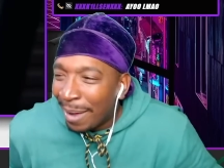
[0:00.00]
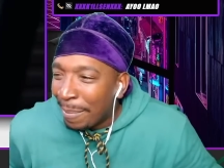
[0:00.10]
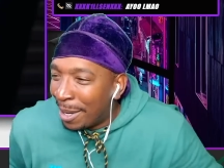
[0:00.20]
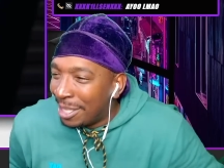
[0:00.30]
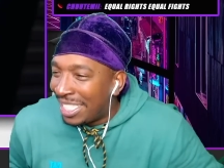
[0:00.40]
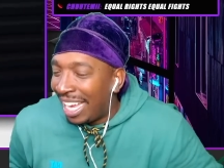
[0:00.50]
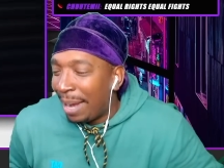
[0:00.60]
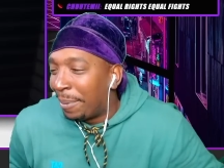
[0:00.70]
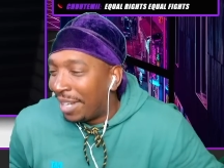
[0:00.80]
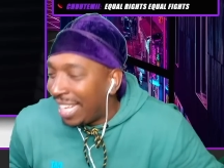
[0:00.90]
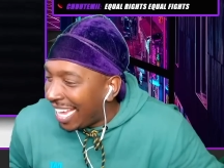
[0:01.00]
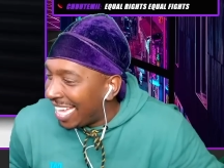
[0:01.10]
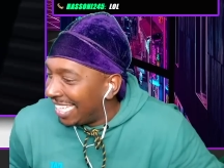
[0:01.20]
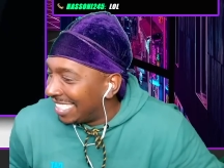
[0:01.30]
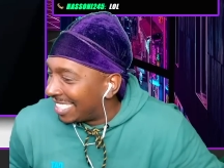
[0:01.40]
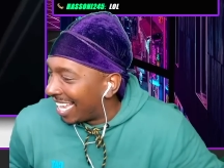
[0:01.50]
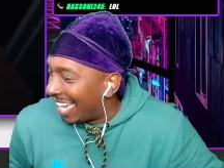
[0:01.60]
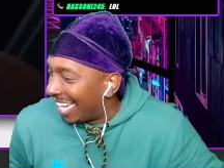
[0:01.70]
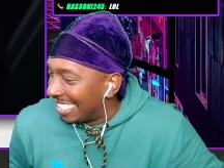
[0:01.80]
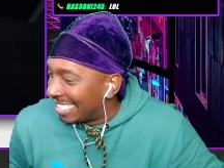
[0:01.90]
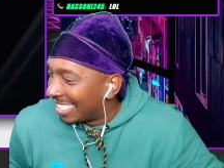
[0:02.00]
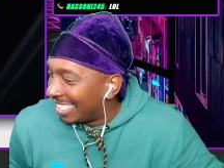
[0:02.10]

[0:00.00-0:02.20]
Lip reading: Moon's like, please, guys.